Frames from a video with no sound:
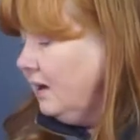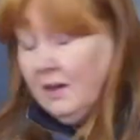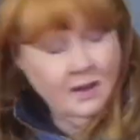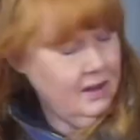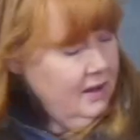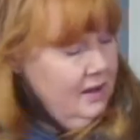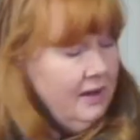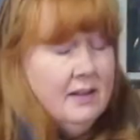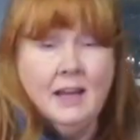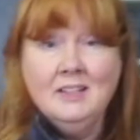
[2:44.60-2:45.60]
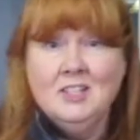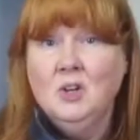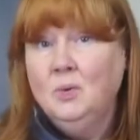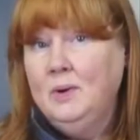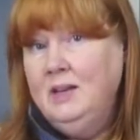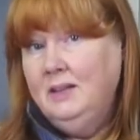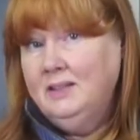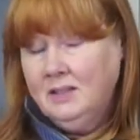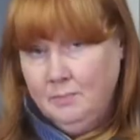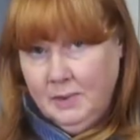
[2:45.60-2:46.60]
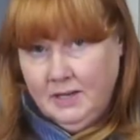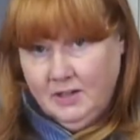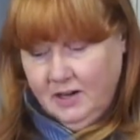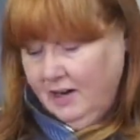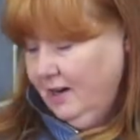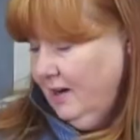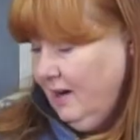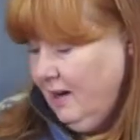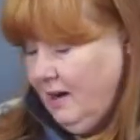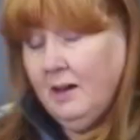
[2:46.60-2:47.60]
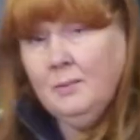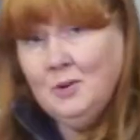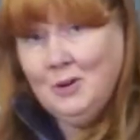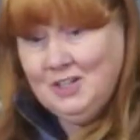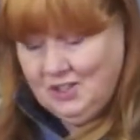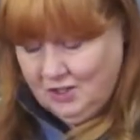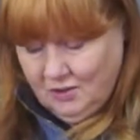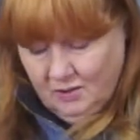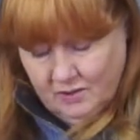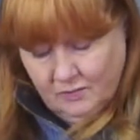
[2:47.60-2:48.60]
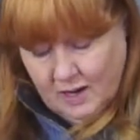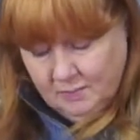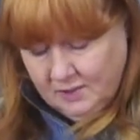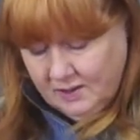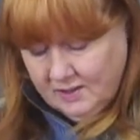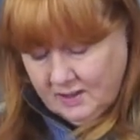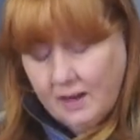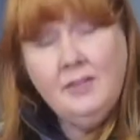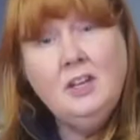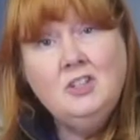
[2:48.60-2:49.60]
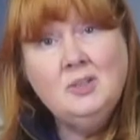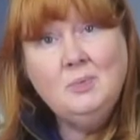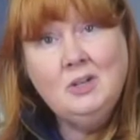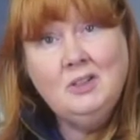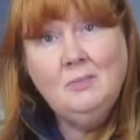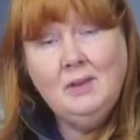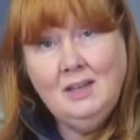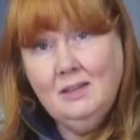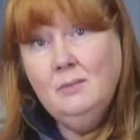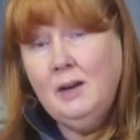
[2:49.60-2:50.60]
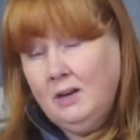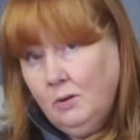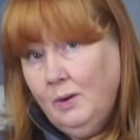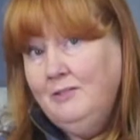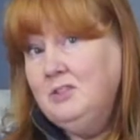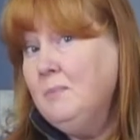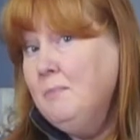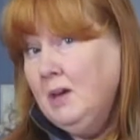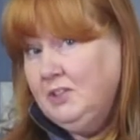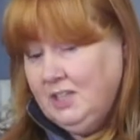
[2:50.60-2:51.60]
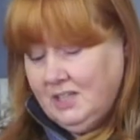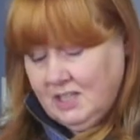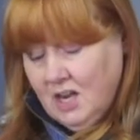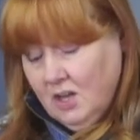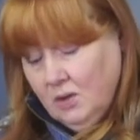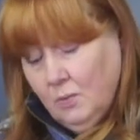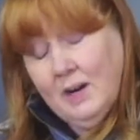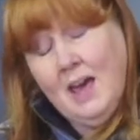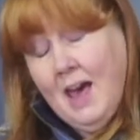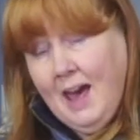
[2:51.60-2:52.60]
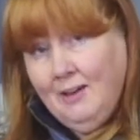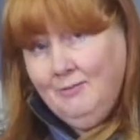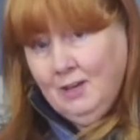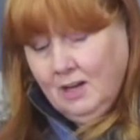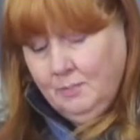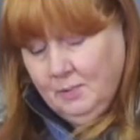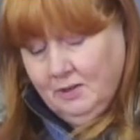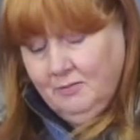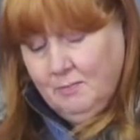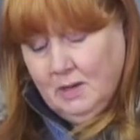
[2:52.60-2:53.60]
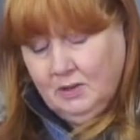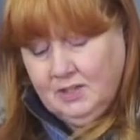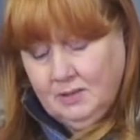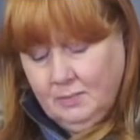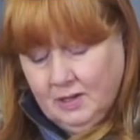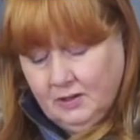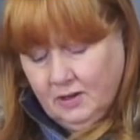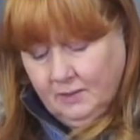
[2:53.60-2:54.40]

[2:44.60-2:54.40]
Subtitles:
we go. Next, we need some butter. I'm going to unwrap this and then just put it in the microwave to melt it. You want half a cup of melted butter.